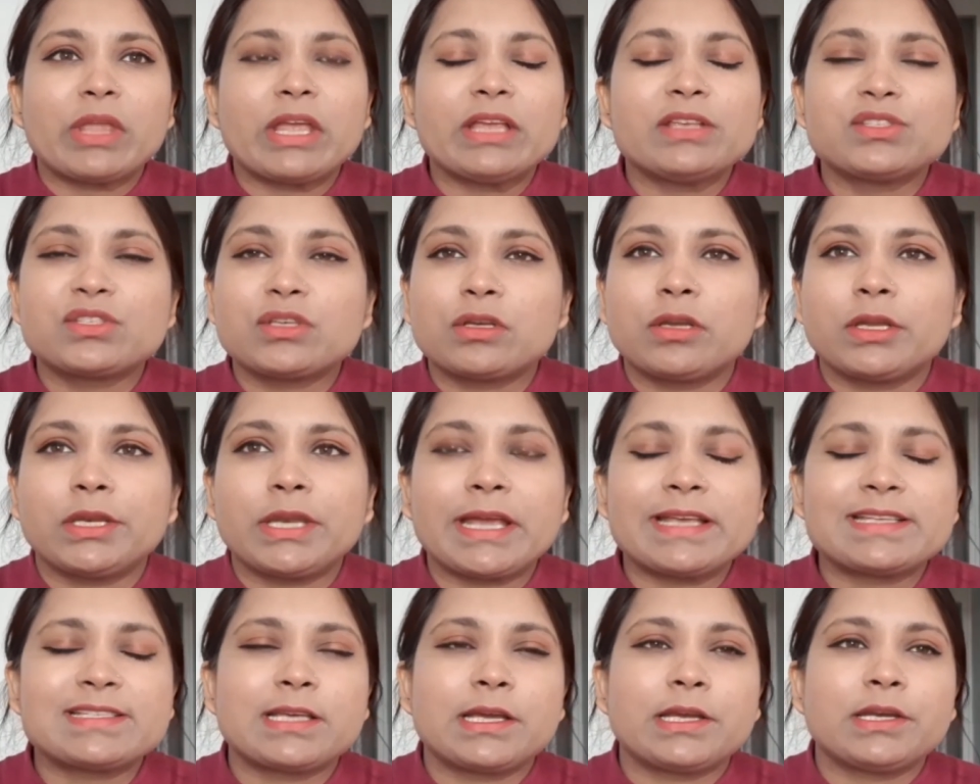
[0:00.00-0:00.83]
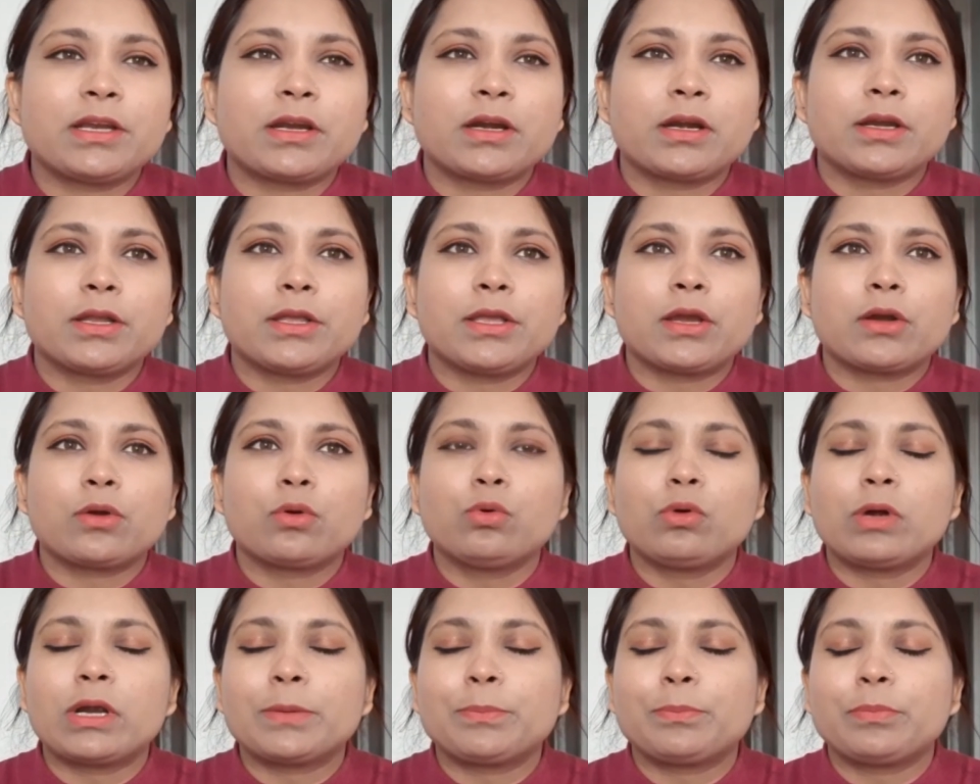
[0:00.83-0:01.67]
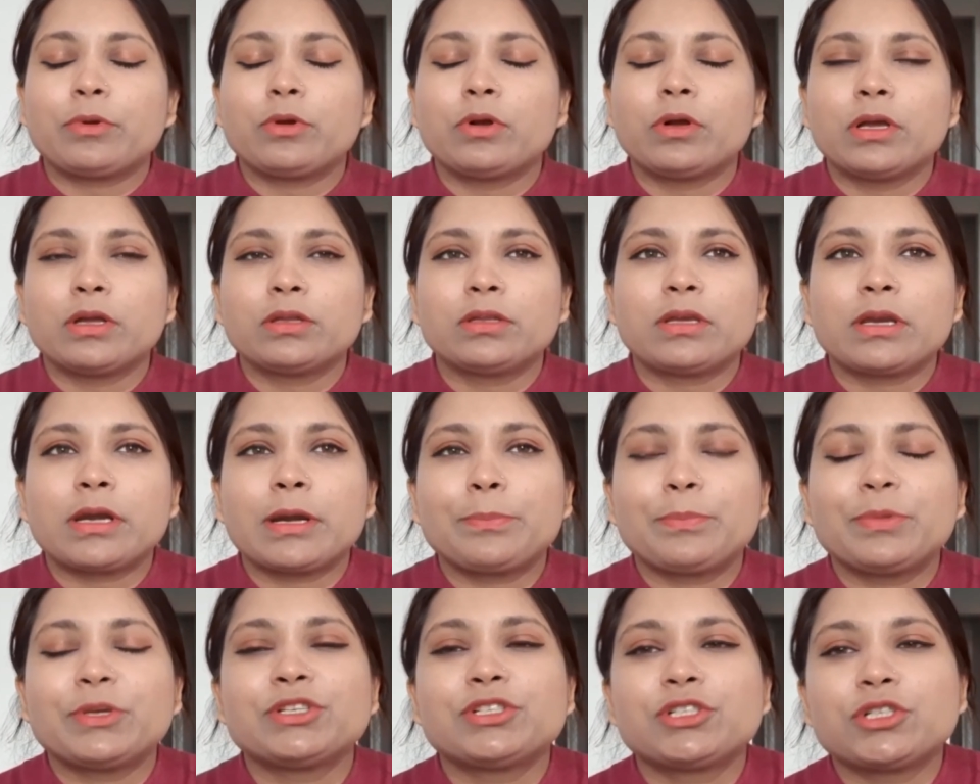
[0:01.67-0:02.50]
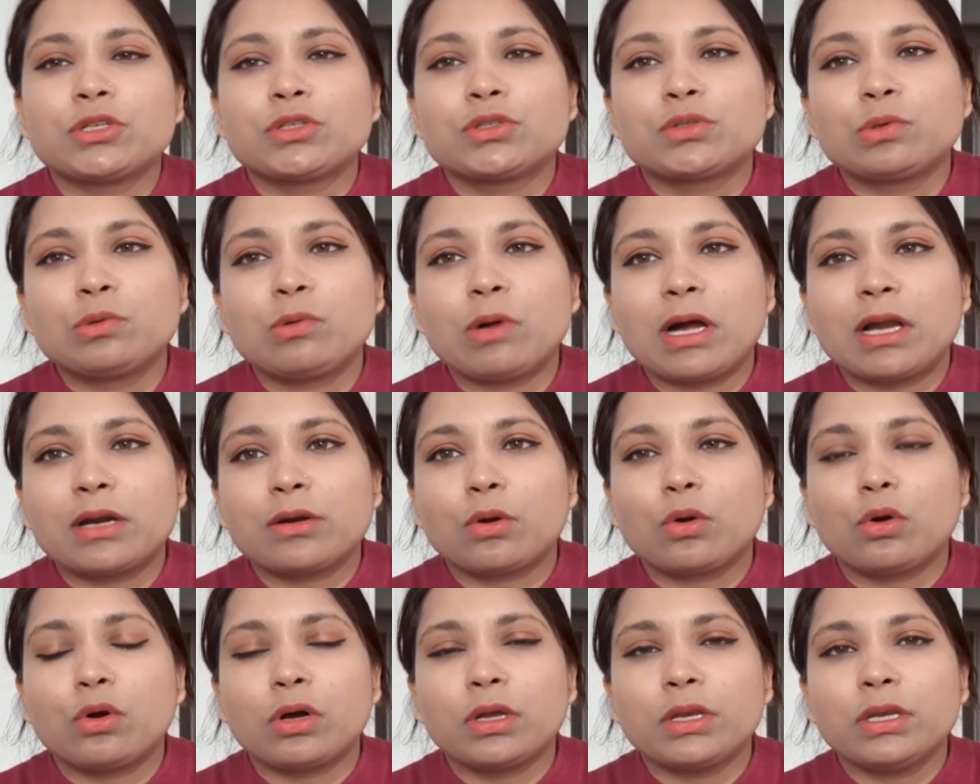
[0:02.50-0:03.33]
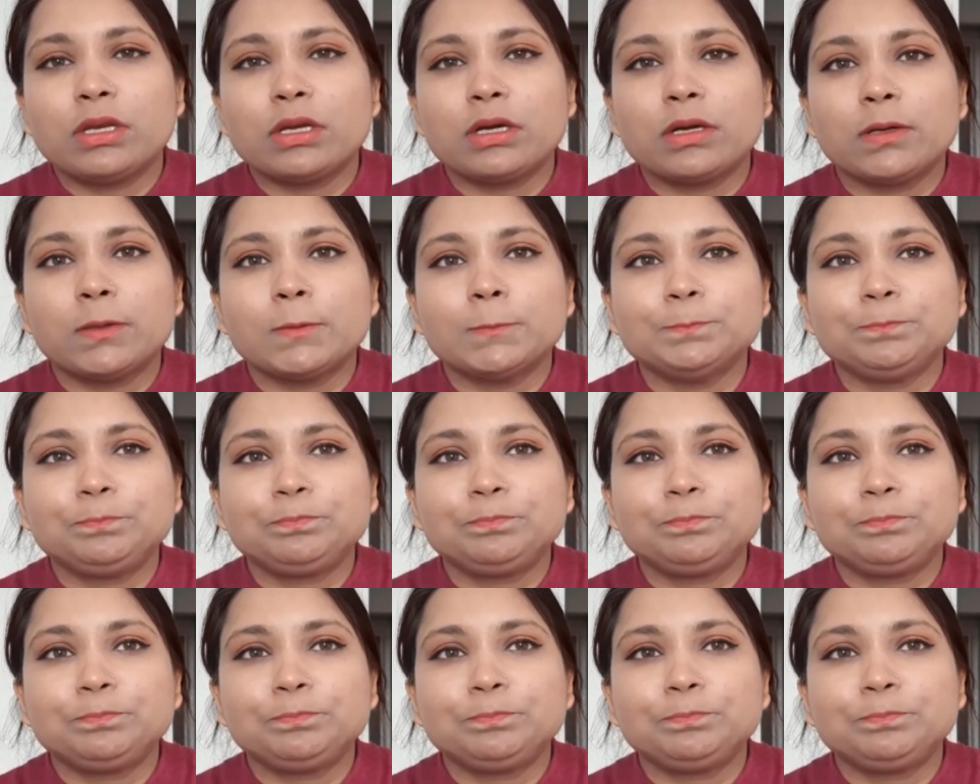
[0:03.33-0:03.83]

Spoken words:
insulin, I said earlier, there are patients who are on